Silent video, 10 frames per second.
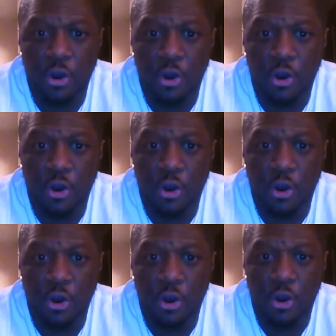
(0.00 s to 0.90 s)
And
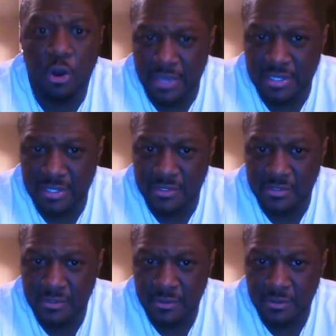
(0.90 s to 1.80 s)
archaeological
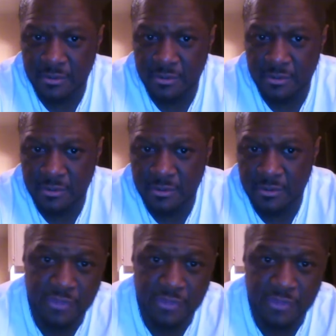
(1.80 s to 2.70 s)
evidence to
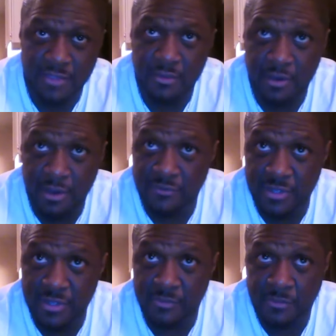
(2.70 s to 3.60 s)
prove that
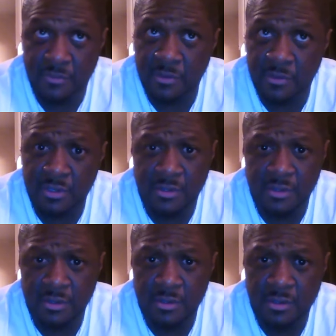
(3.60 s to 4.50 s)
of them
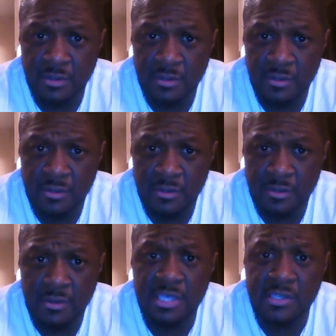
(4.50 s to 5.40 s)

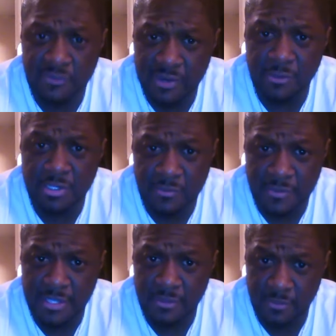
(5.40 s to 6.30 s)
is very
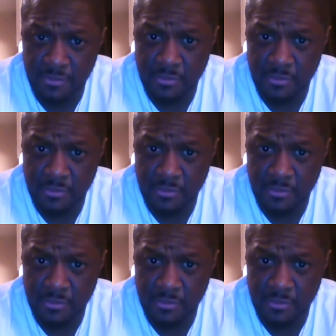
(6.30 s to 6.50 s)
debatable.